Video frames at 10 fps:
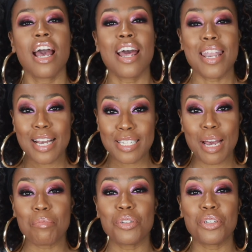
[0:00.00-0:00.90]
Next
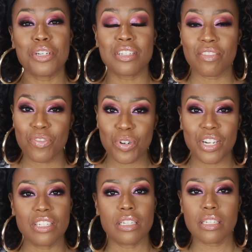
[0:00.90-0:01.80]
time when you're in
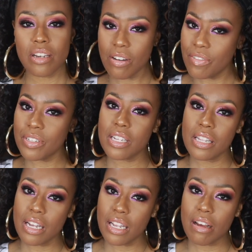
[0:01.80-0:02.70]
Sephora, just go over to the
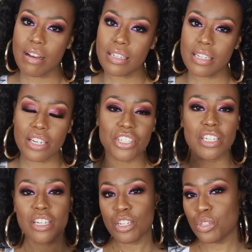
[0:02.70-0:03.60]
Guerlain section,
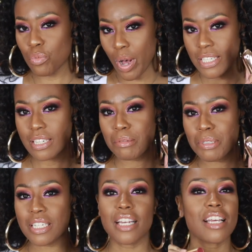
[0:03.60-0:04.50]
swatch a
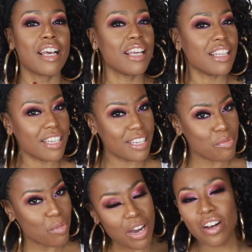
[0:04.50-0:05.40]
lipstick, then
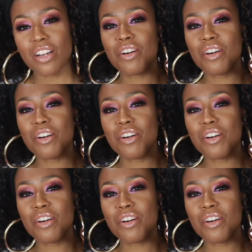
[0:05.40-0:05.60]
walk on